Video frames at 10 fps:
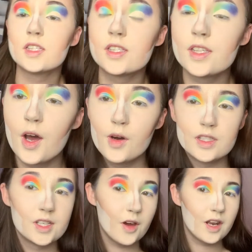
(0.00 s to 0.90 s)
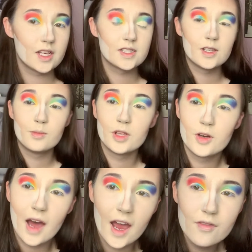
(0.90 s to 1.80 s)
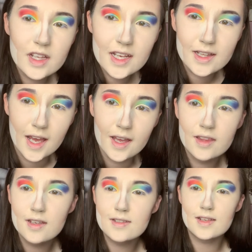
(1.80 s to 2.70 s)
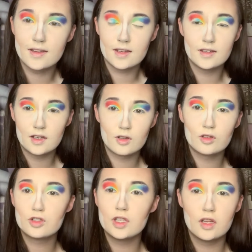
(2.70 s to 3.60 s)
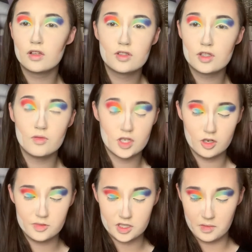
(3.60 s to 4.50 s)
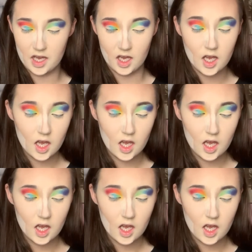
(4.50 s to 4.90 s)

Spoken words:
So to go next to the blue, I really like this. I think that it looks so dope to me.